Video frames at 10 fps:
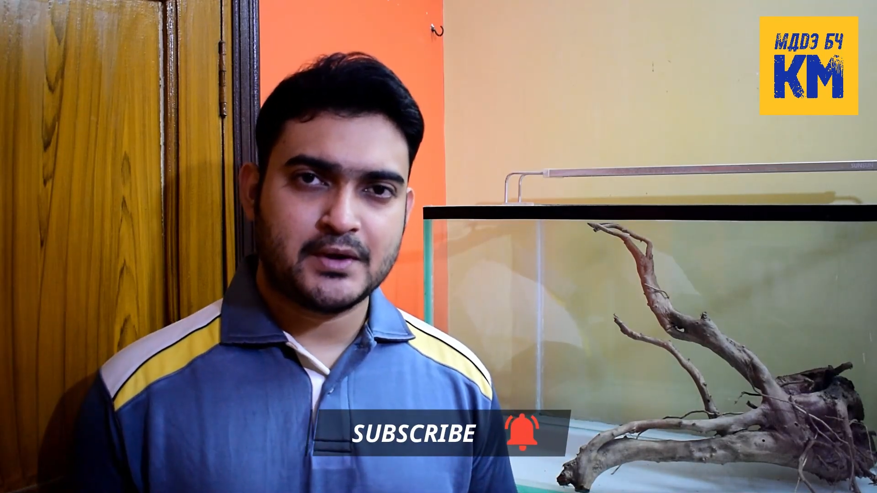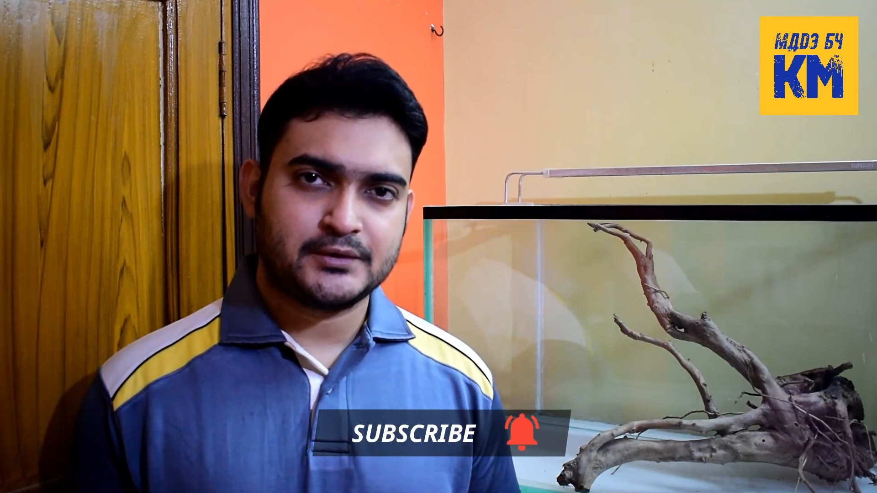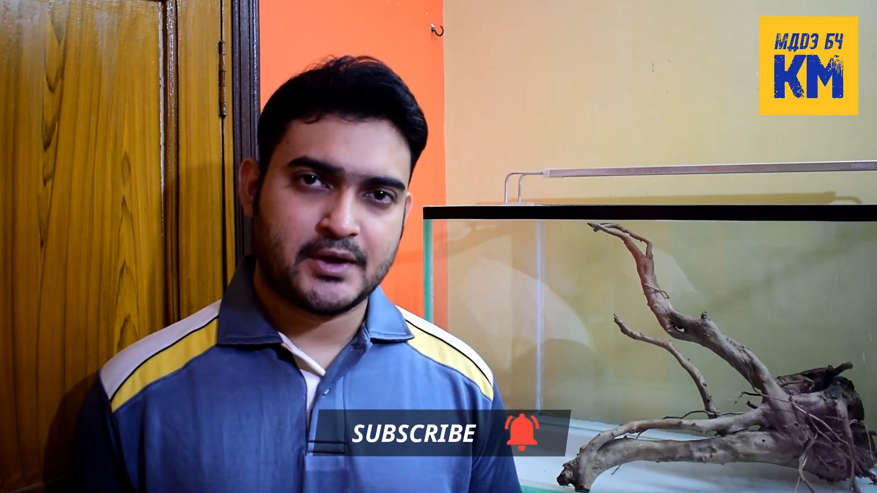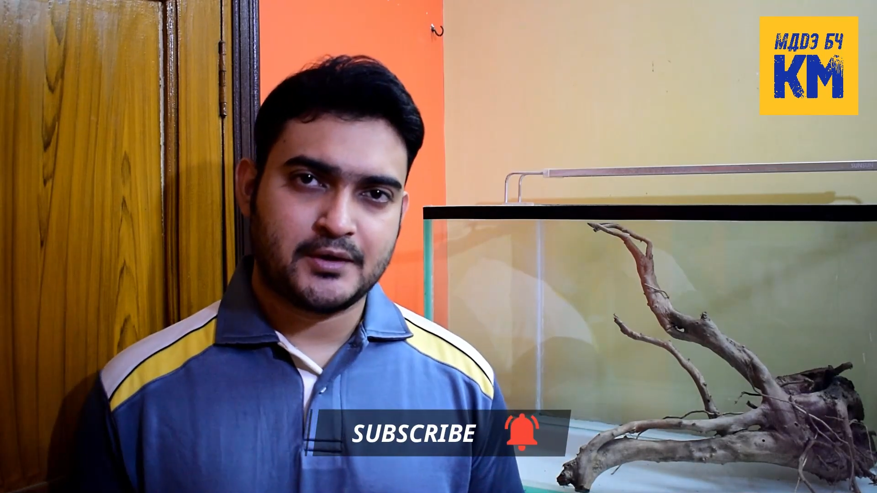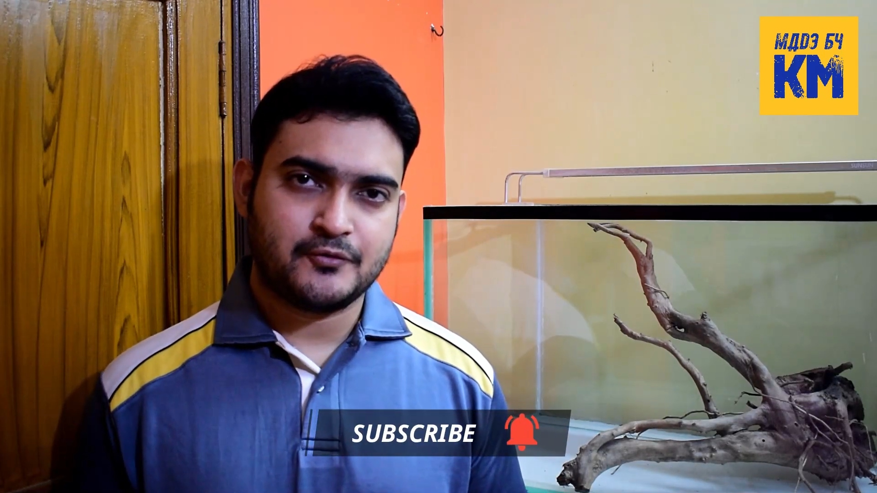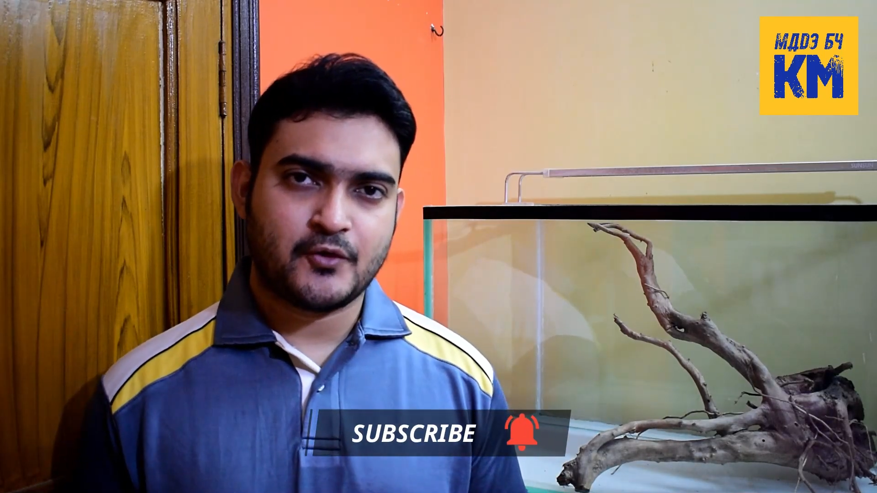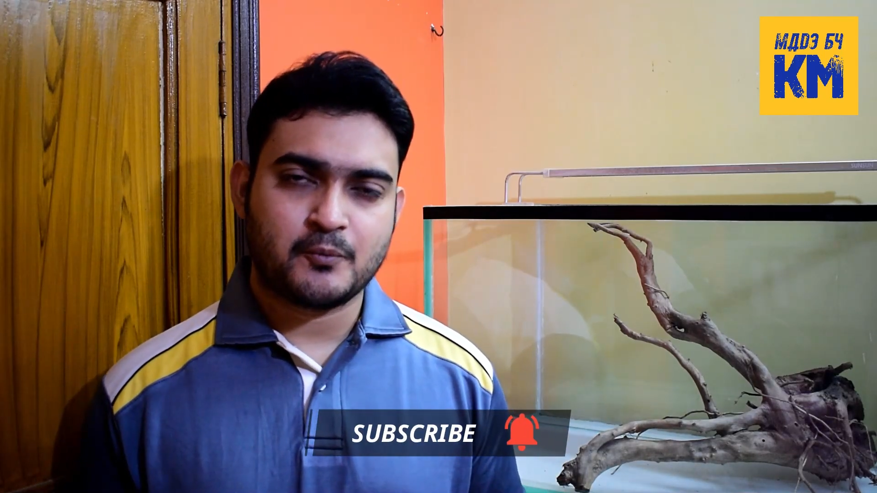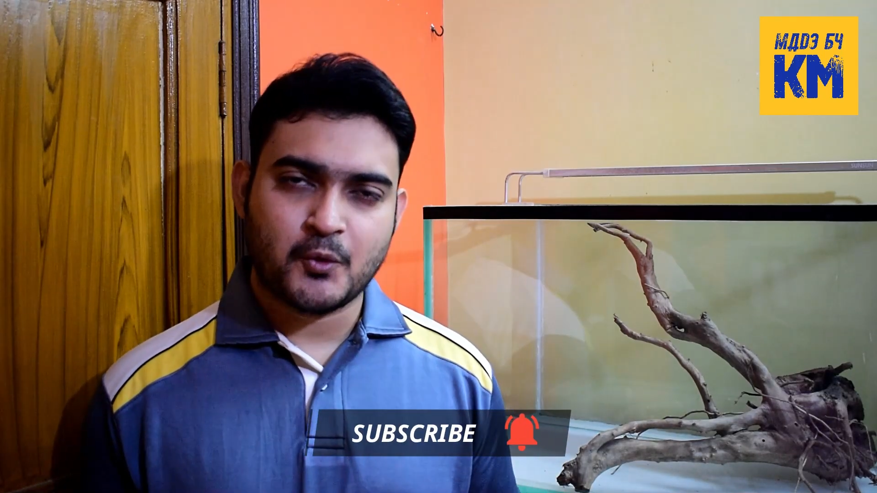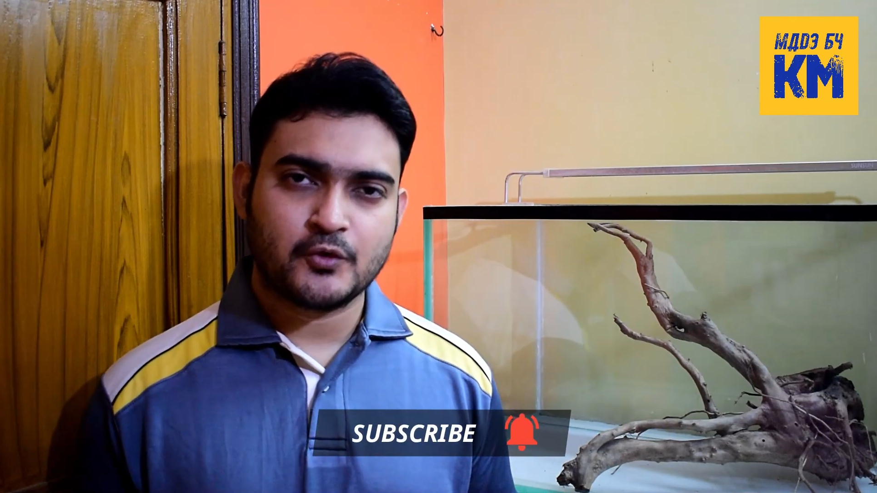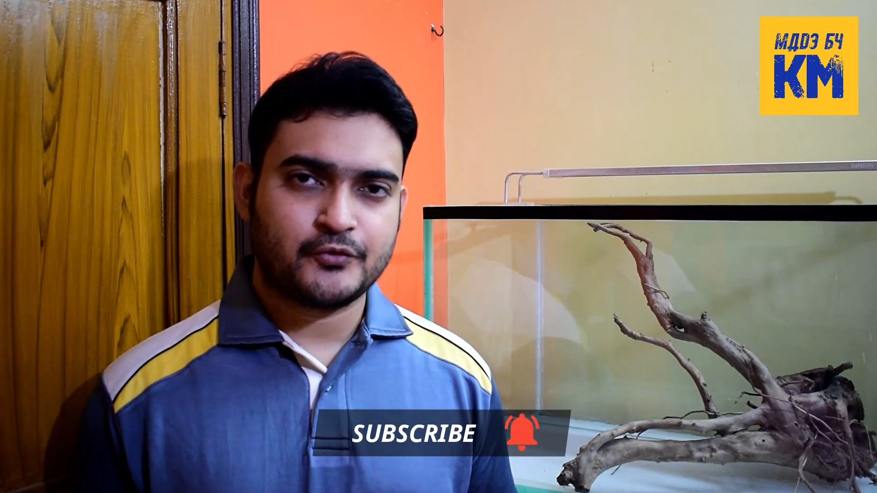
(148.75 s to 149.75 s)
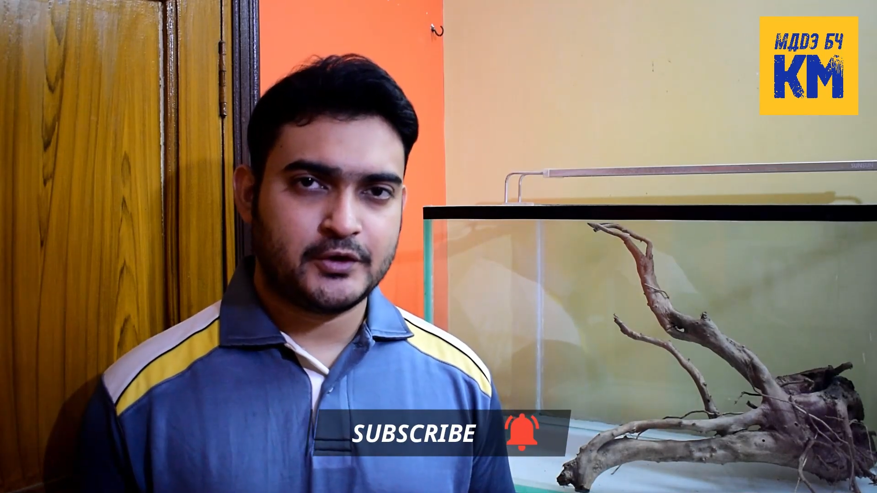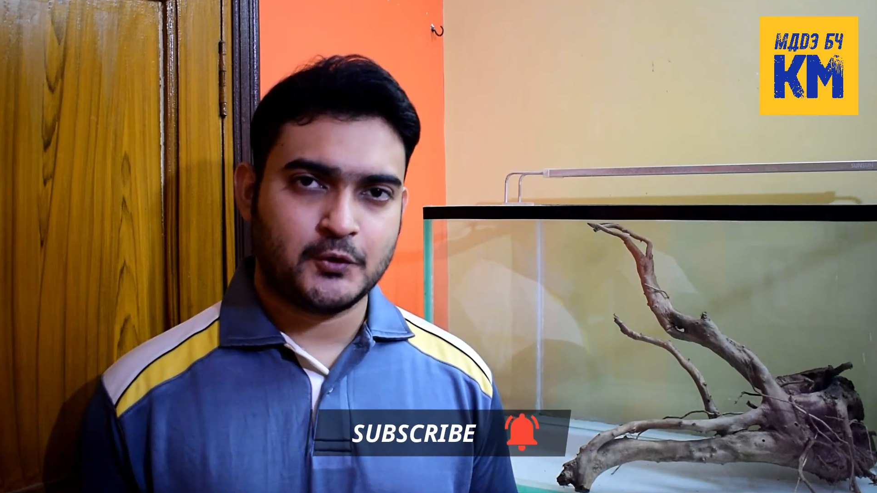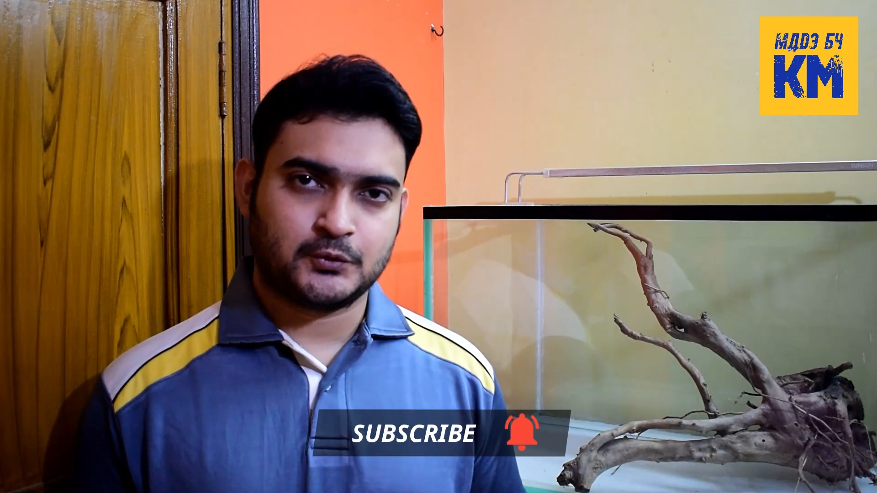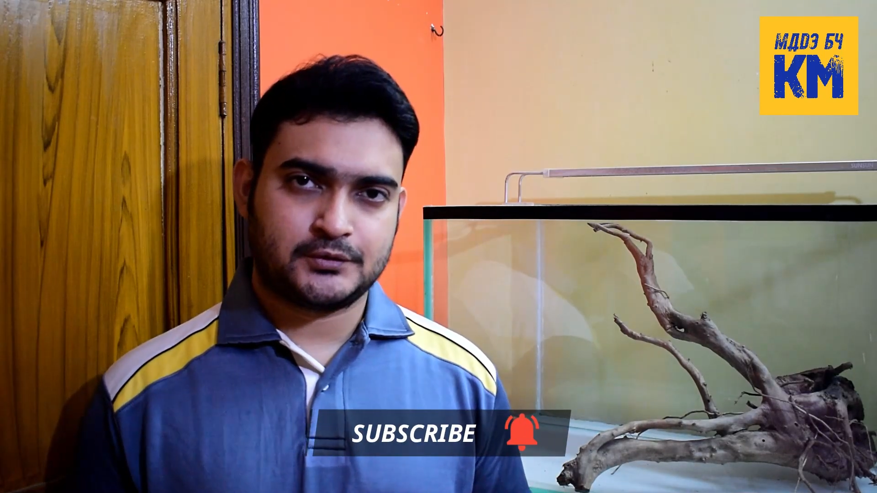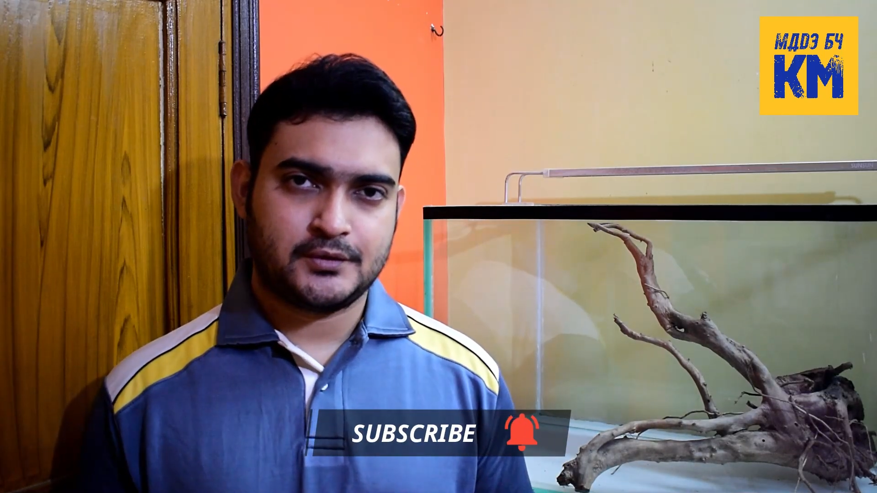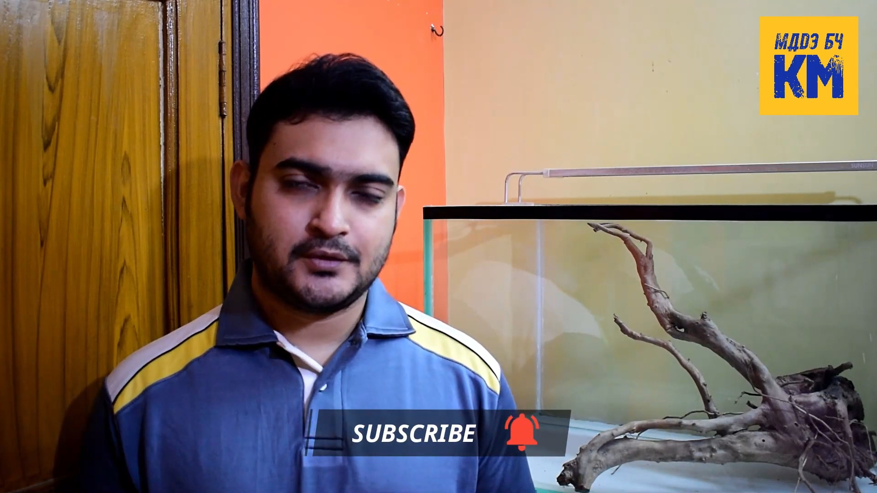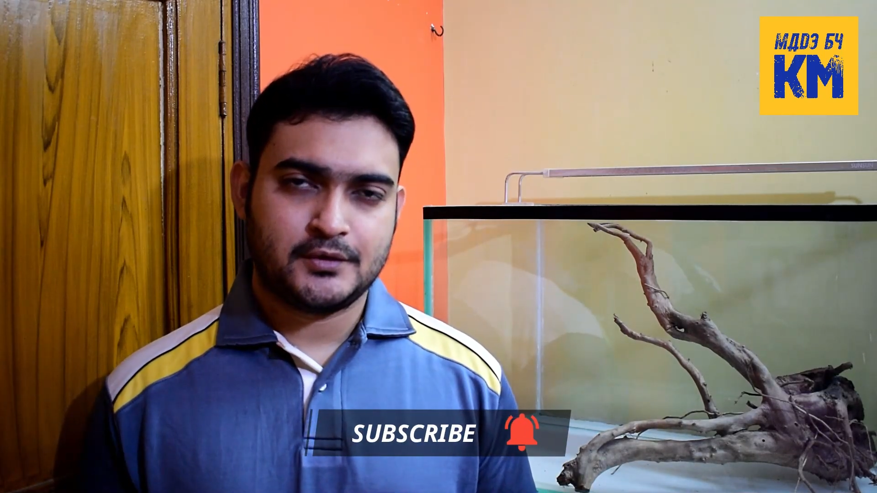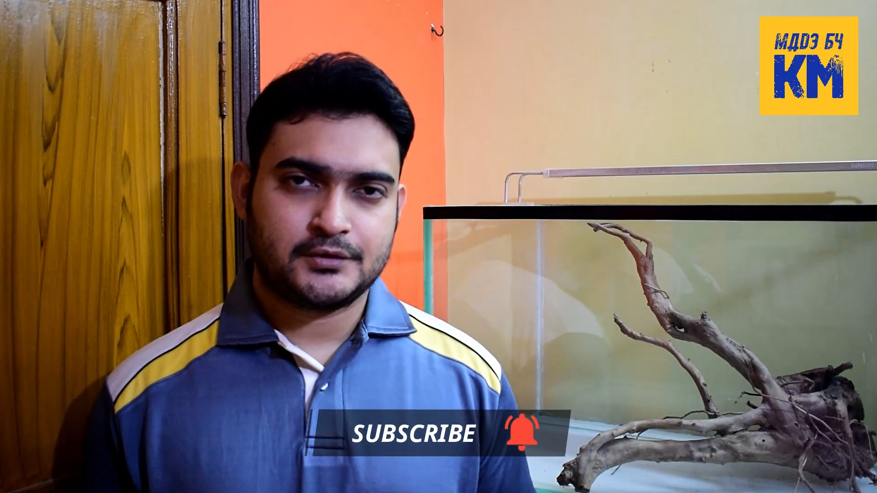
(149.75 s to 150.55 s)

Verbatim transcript: to my channel for more videos.